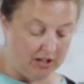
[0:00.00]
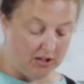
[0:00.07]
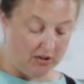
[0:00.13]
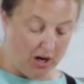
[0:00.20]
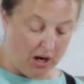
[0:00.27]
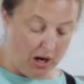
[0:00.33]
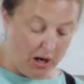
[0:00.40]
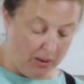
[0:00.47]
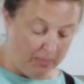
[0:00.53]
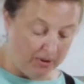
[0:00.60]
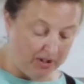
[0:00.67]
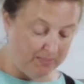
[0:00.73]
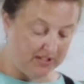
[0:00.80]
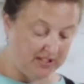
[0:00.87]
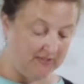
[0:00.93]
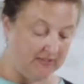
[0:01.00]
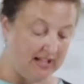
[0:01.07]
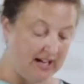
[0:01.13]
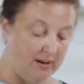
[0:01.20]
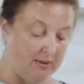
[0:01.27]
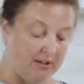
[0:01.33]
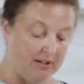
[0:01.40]
Your all-purpose
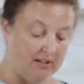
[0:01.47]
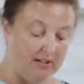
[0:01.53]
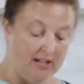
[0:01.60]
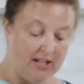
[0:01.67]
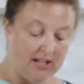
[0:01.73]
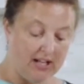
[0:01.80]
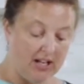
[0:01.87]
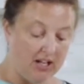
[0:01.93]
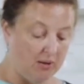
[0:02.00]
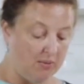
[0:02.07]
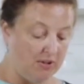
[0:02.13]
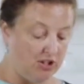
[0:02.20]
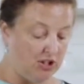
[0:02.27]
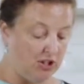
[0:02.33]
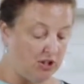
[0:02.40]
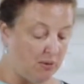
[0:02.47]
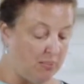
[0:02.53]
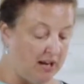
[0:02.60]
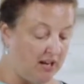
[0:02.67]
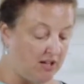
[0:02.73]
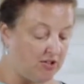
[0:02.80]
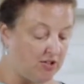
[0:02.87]
flour can go into your
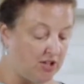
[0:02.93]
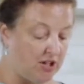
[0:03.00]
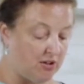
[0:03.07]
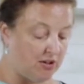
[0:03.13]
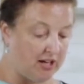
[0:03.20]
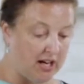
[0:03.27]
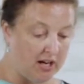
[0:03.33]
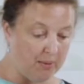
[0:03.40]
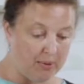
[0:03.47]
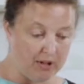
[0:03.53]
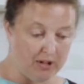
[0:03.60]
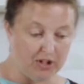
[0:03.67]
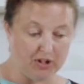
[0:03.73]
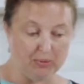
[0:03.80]
pantry or cupboard.